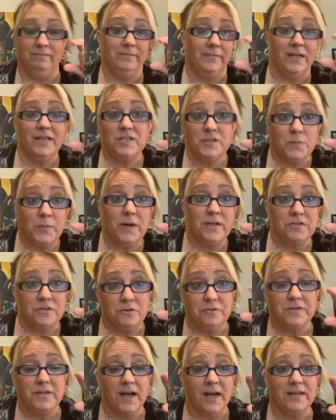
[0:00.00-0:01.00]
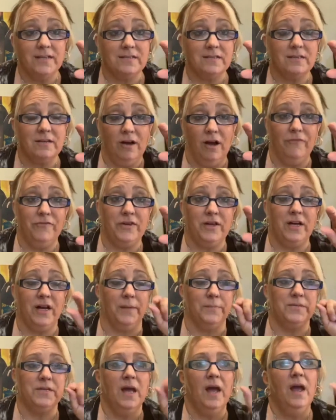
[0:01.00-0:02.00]
espresso size coffee
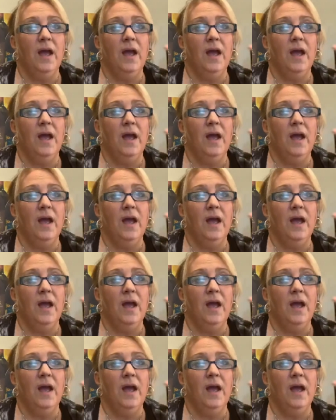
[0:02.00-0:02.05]
cups,